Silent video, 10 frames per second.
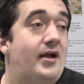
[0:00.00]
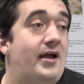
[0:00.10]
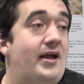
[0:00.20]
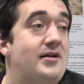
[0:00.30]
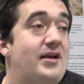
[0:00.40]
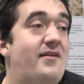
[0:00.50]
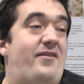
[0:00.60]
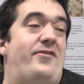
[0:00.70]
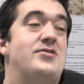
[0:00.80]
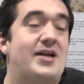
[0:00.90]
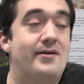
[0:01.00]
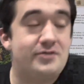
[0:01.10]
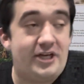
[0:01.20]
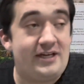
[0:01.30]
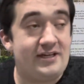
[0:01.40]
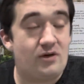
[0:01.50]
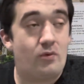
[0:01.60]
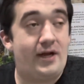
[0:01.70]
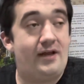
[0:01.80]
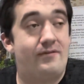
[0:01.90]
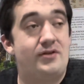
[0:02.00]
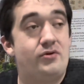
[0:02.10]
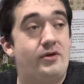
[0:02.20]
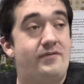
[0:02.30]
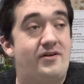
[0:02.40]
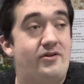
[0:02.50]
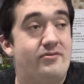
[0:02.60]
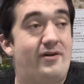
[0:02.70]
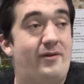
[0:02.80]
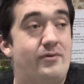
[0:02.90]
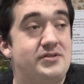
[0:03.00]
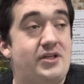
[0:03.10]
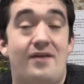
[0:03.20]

And it feels like I'm cheating in a way if I do 3D printing.